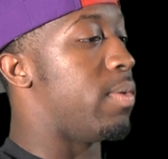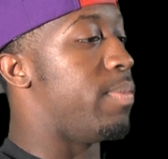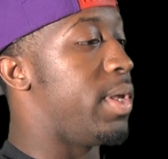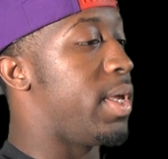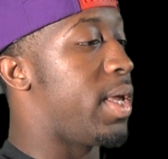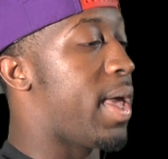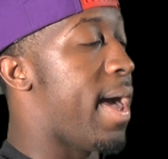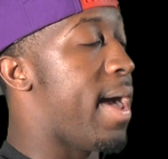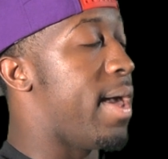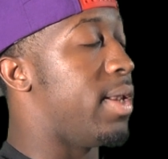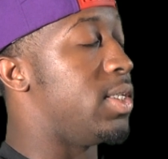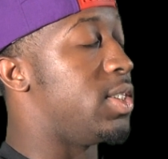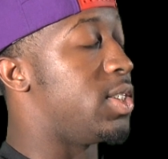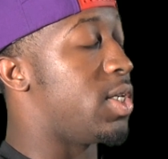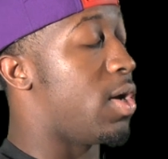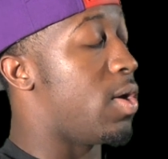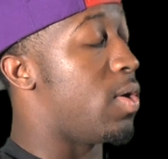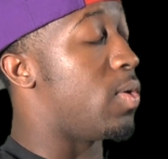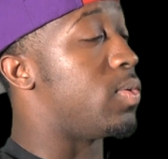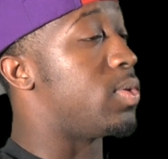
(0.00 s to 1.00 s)
be Cannon
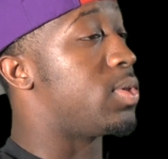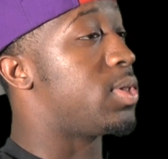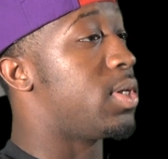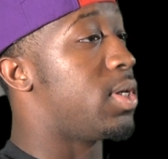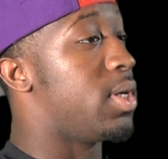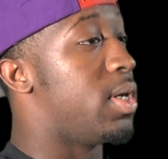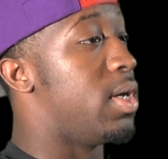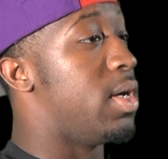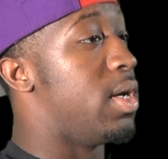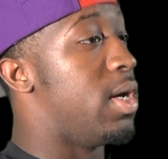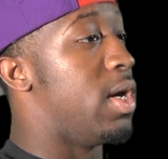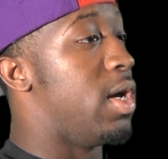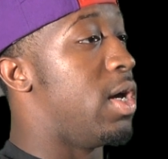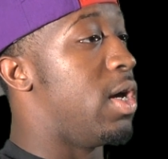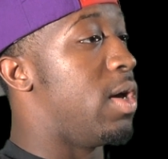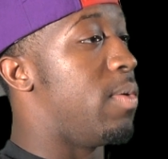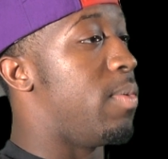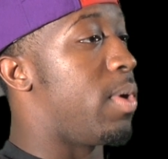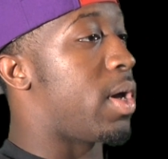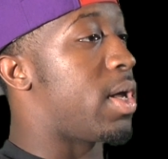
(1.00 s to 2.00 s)
Jones,
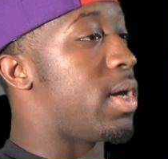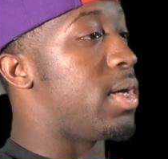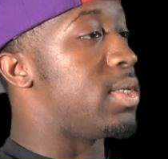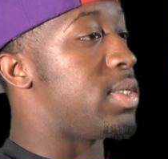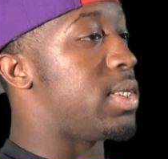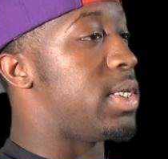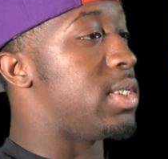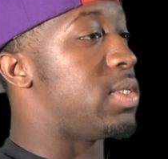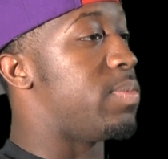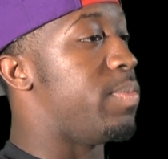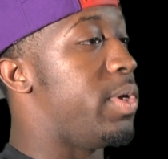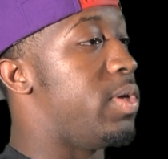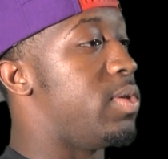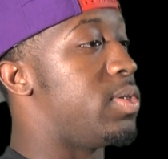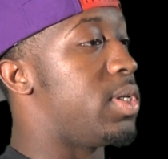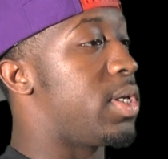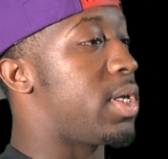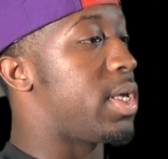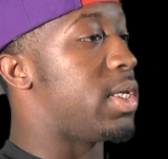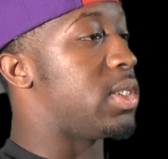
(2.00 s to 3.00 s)
because his
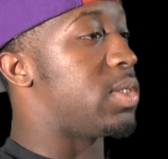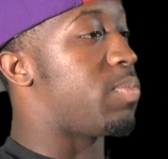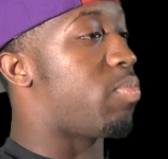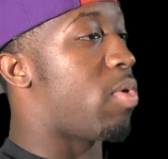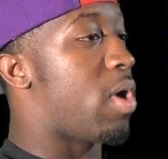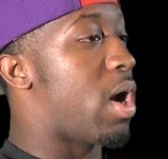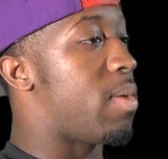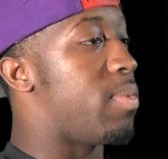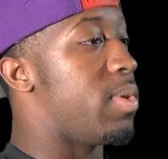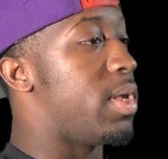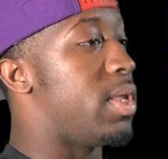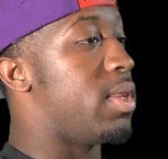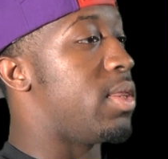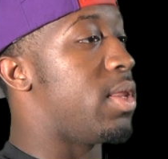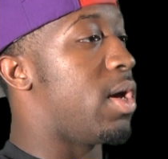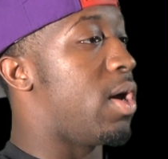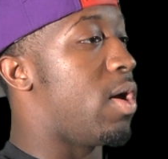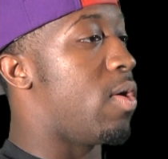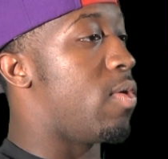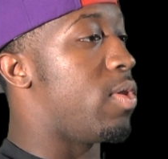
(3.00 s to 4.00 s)
music is probably
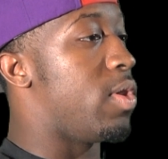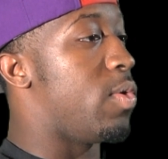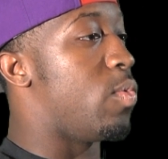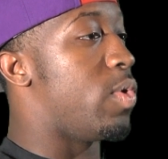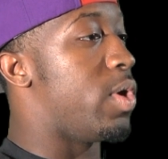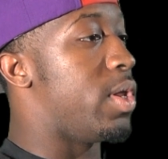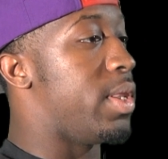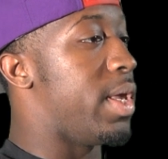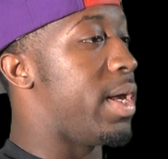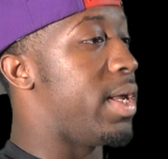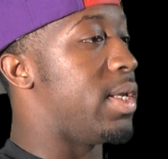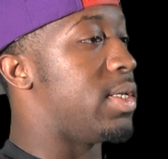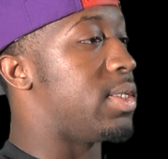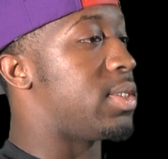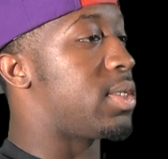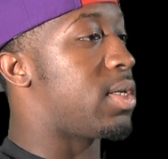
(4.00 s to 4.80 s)
the only one that is